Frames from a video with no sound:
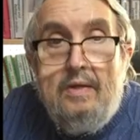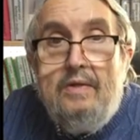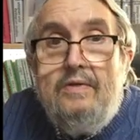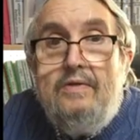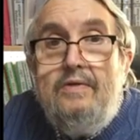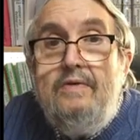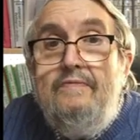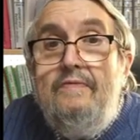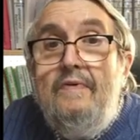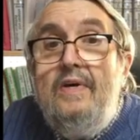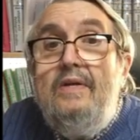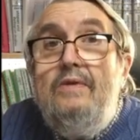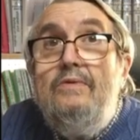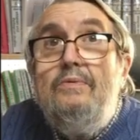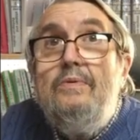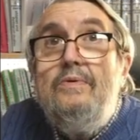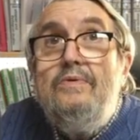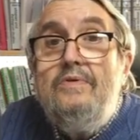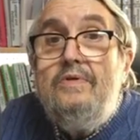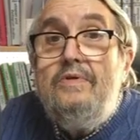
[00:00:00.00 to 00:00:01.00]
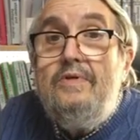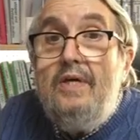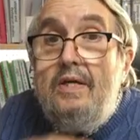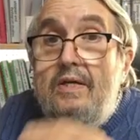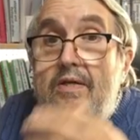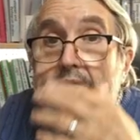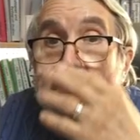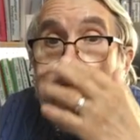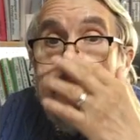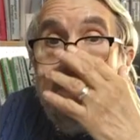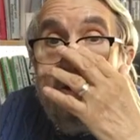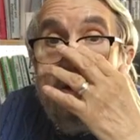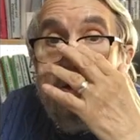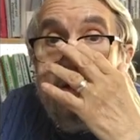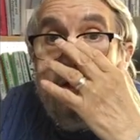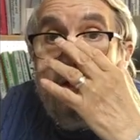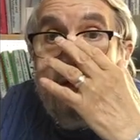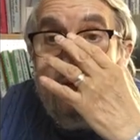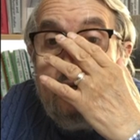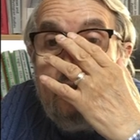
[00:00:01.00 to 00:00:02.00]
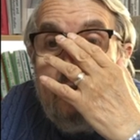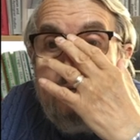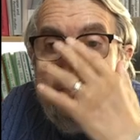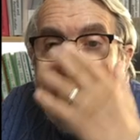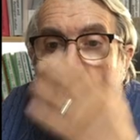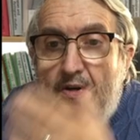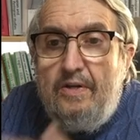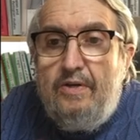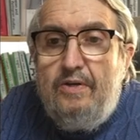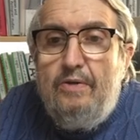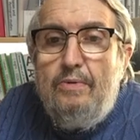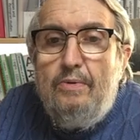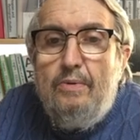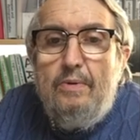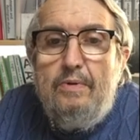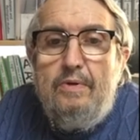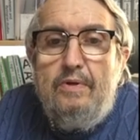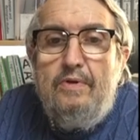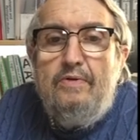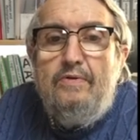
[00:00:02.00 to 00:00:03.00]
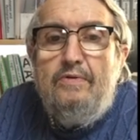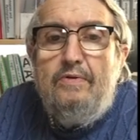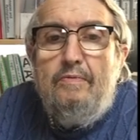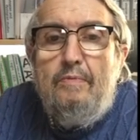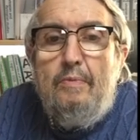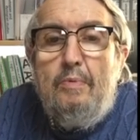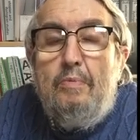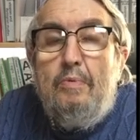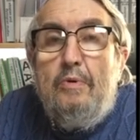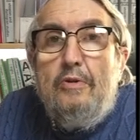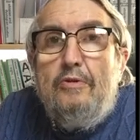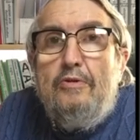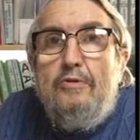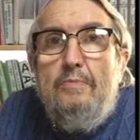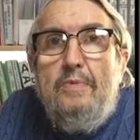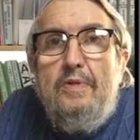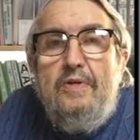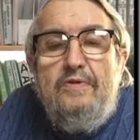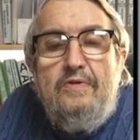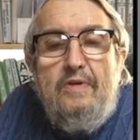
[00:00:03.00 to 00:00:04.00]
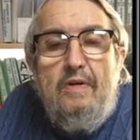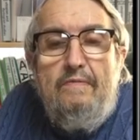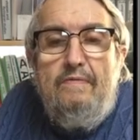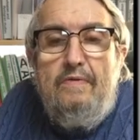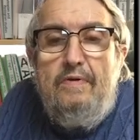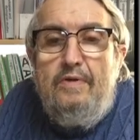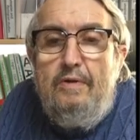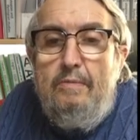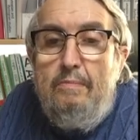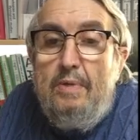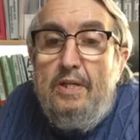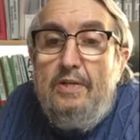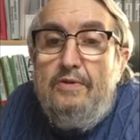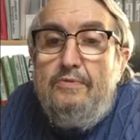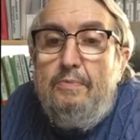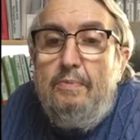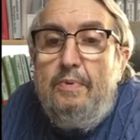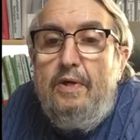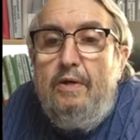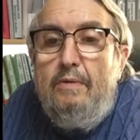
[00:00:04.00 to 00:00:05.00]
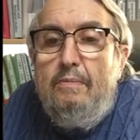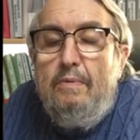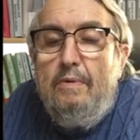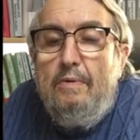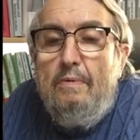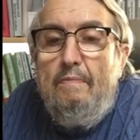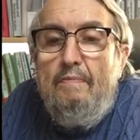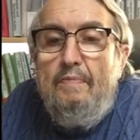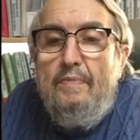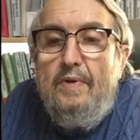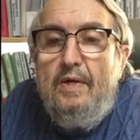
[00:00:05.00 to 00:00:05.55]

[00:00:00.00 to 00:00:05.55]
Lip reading: This event was attended by an invited audience of approximately 70 plus people.